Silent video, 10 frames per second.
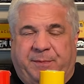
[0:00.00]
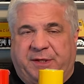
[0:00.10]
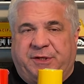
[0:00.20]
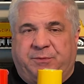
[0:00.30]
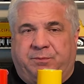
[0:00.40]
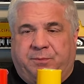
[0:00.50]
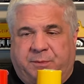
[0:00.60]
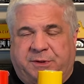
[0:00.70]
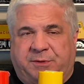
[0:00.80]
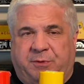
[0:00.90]
It's just
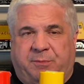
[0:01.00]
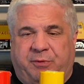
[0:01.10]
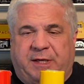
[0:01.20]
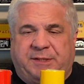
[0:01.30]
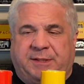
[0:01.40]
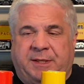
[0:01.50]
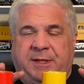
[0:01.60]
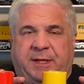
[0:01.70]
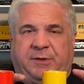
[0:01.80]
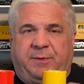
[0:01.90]
one small project,
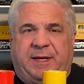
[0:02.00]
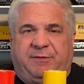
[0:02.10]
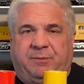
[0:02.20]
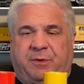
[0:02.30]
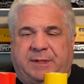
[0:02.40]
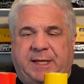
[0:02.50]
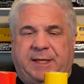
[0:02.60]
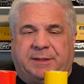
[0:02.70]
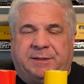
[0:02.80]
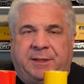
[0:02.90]
that's why we have small
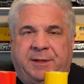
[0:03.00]
cans.